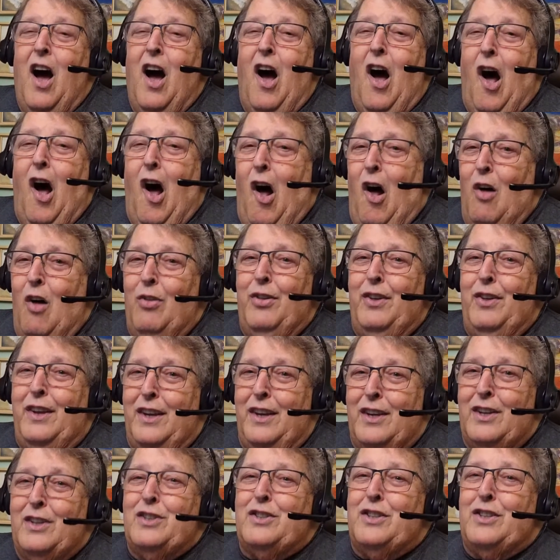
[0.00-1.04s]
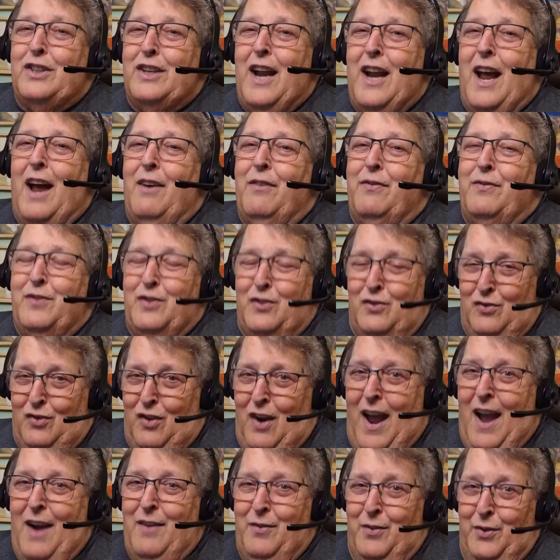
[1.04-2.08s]
All the years that I've
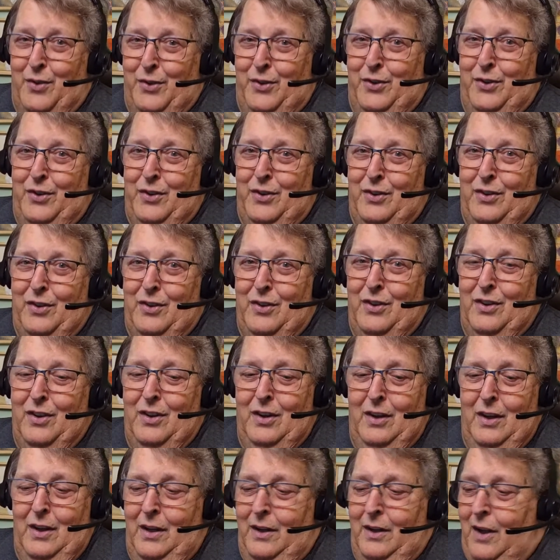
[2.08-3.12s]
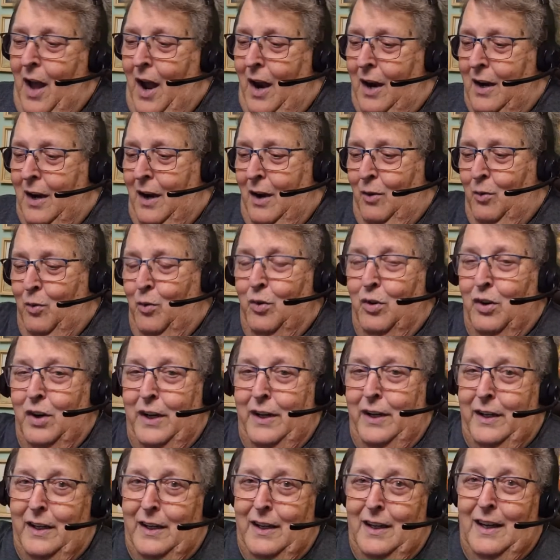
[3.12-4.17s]
traveled, knock on
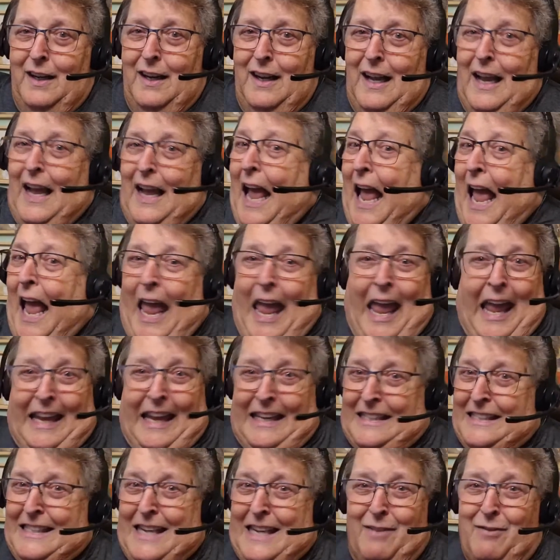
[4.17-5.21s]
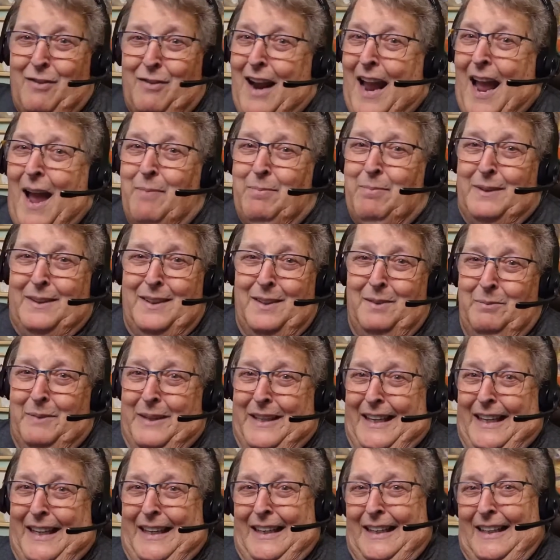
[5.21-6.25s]
wood, it's never happened to
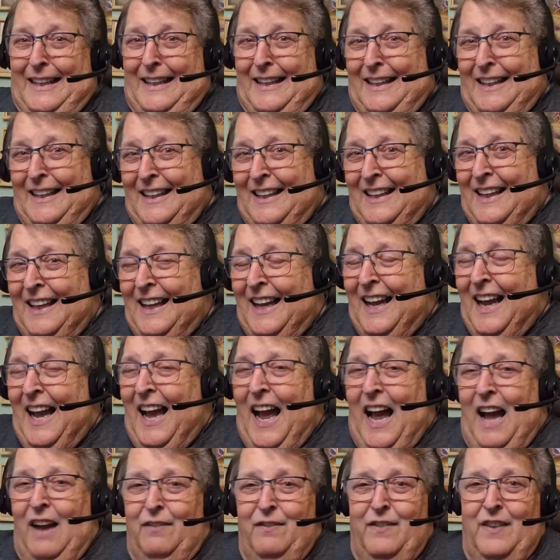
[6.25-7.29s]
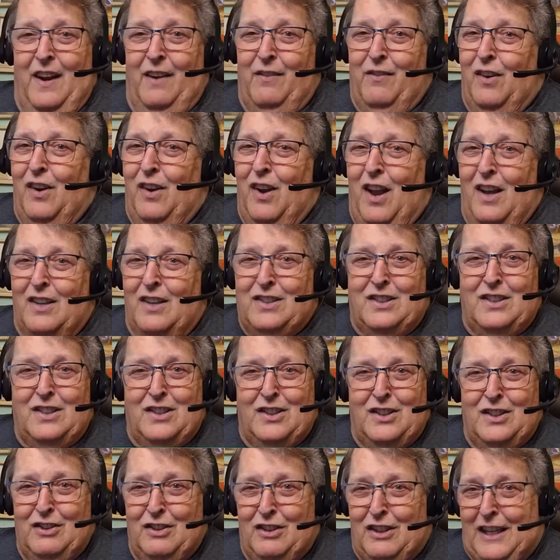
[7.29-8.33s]
me. I've never lost a
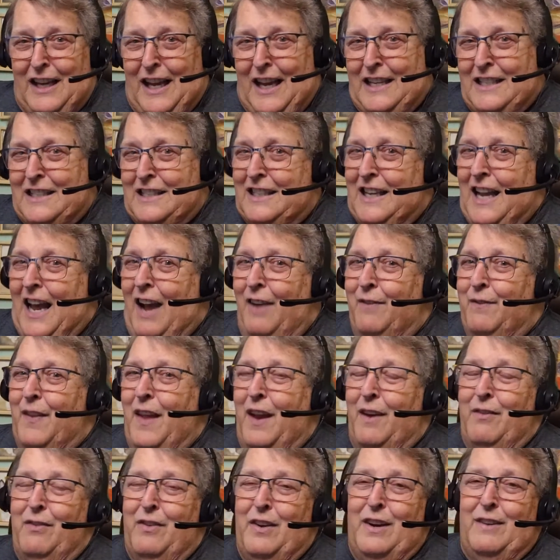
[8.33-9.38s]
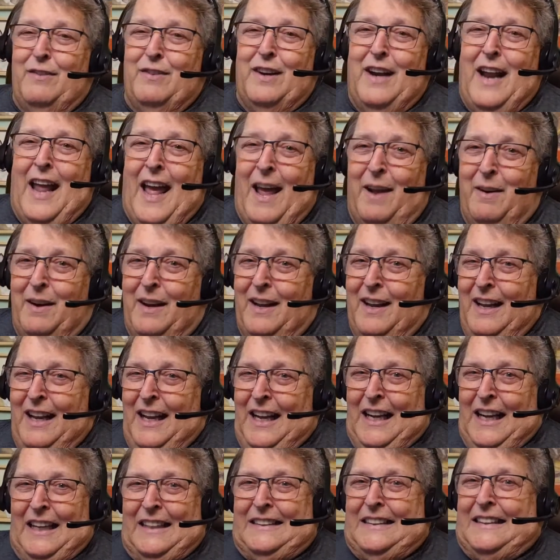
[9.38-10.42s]
suitcase. I've never even had
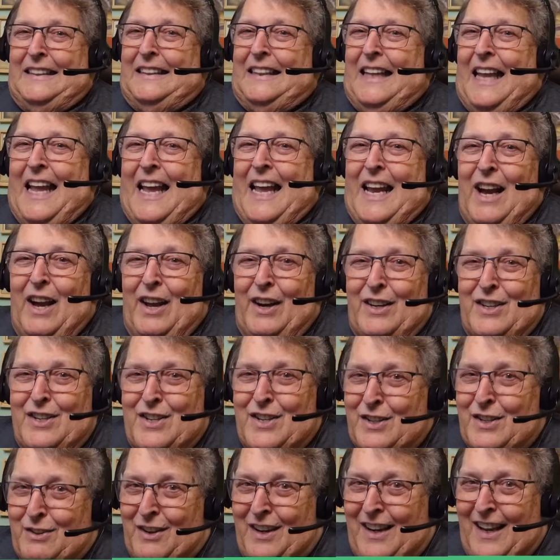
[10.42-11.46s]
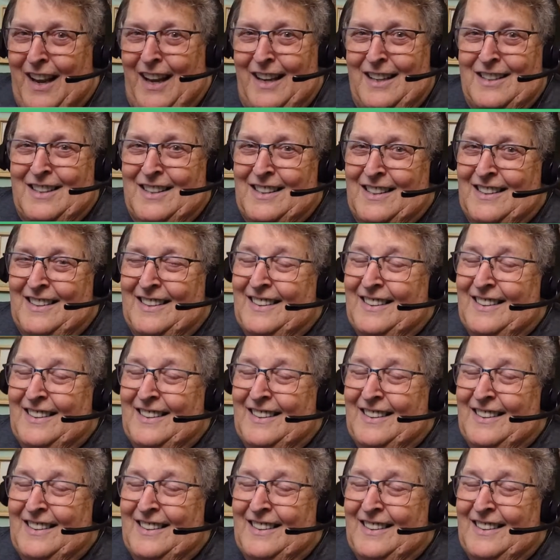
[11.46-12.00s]
a delay on a suitcase.